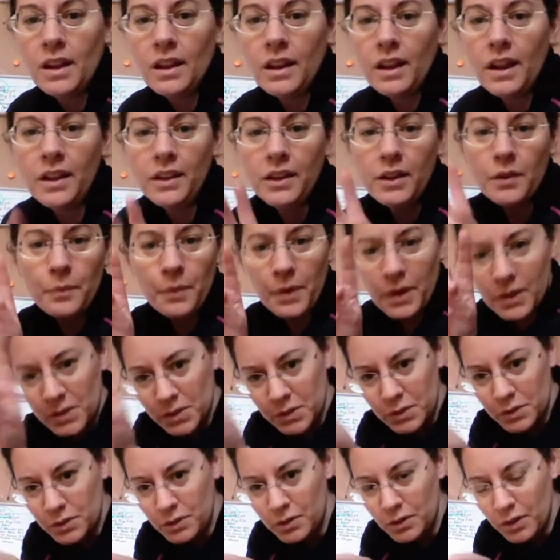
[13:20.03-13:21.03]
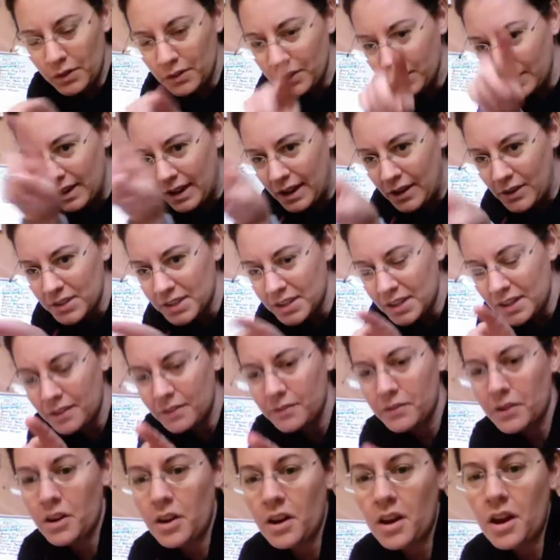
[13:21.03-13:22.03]
Like your puzzle on the outside
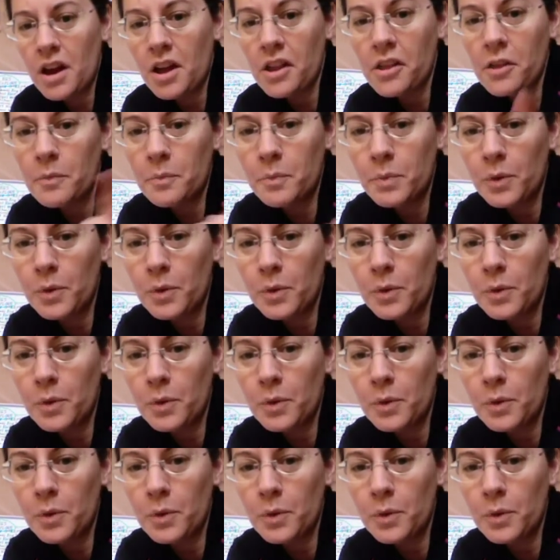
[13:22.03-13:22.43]
of your Earth,